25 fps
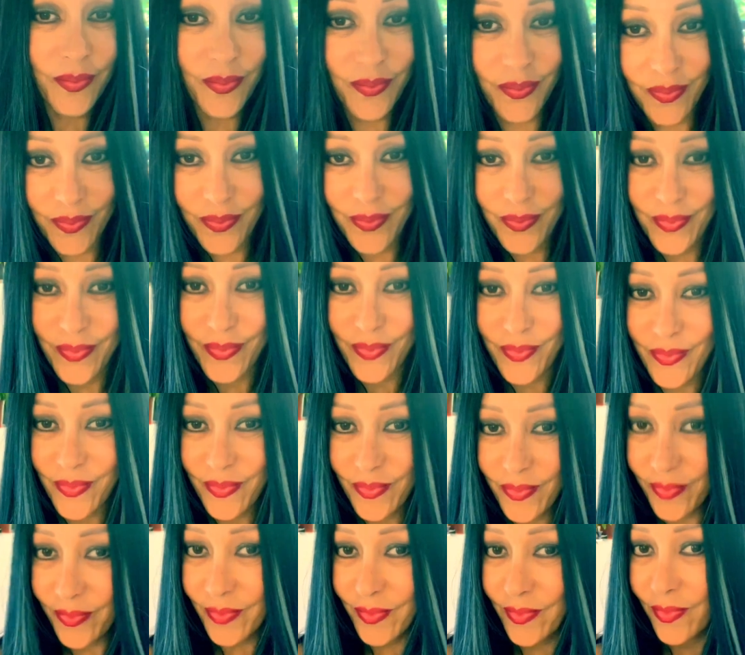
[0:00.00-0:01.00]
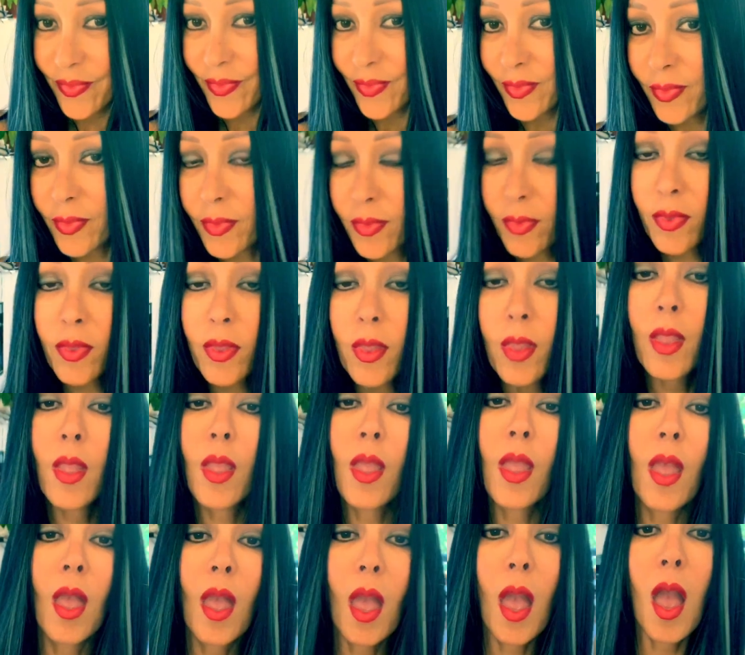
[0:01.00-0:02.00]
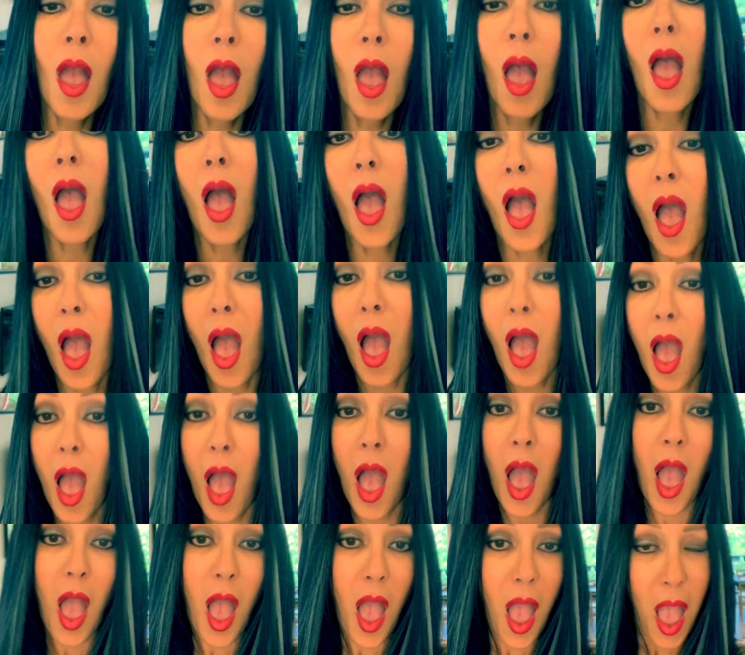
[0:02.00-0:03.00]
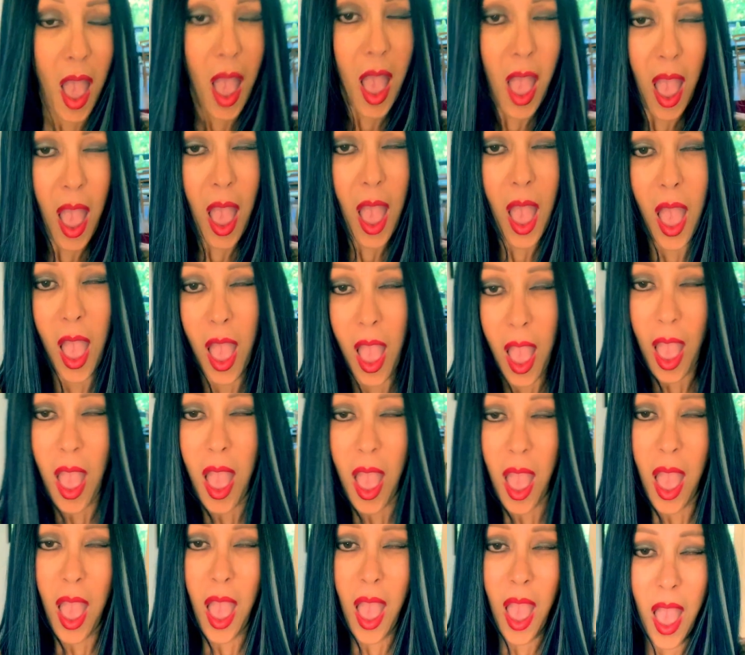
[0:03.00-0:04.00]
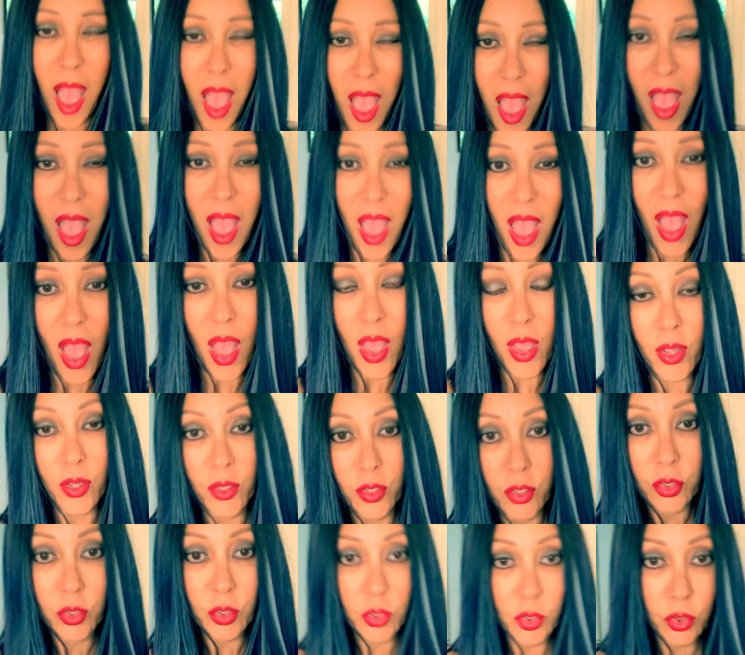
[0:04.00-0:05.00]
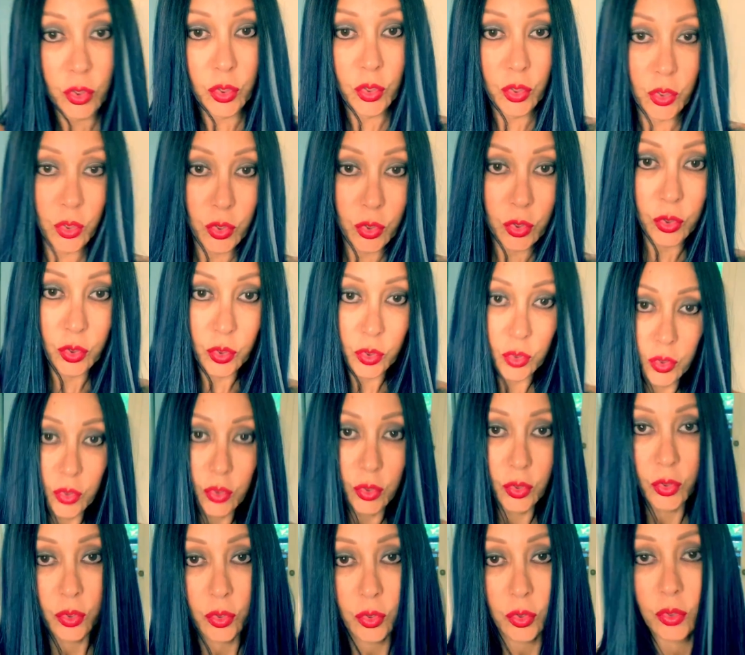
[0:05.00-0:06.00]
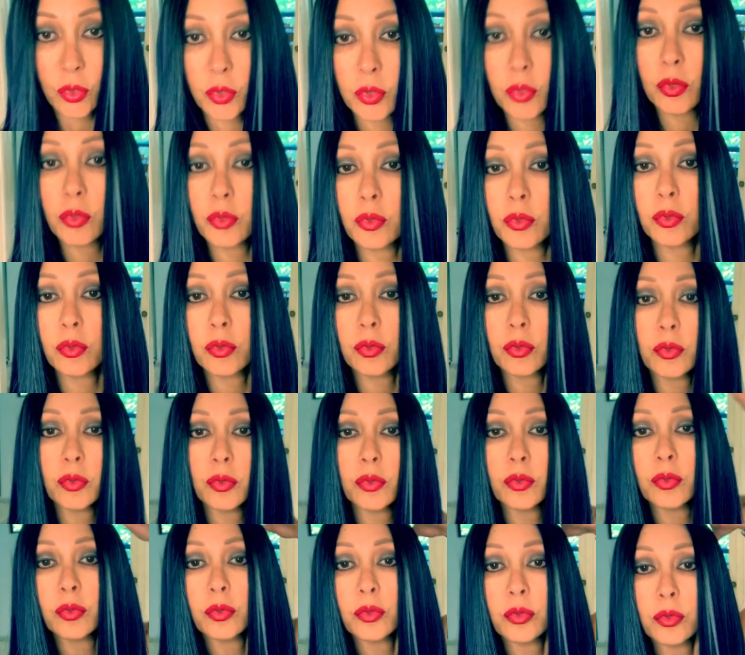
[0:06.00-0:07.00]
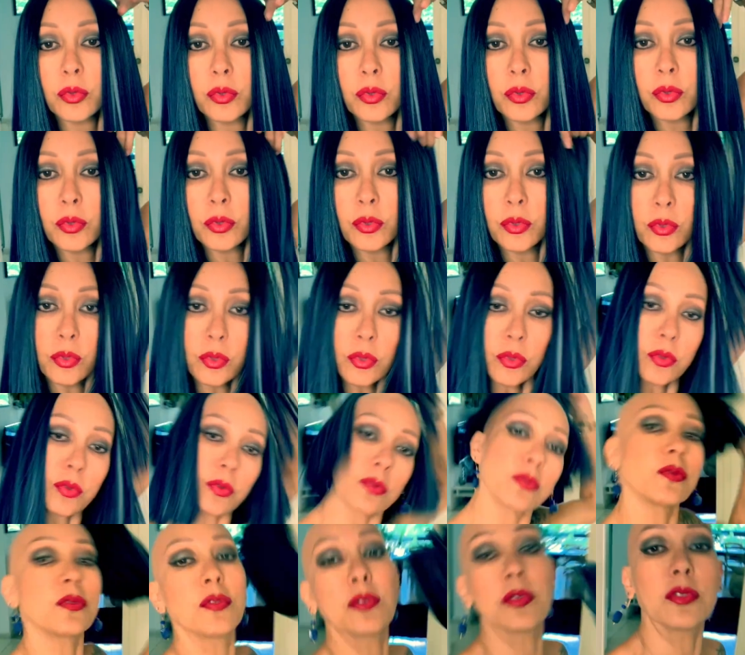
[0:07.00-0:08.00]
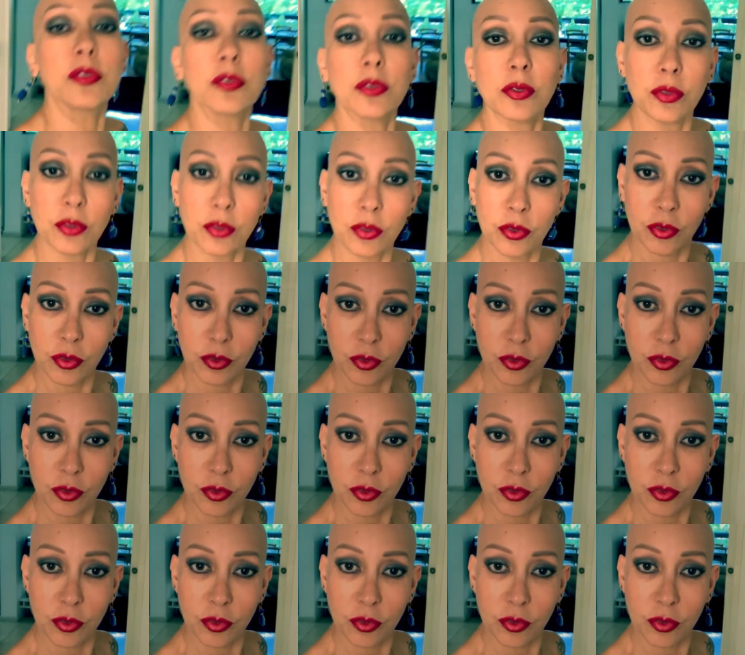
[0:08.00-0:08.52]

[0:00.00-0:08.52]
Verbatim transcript: Will the Yara wig by Bobbi Boss tickle Miss Marilyn's fancy? Stick around to find out.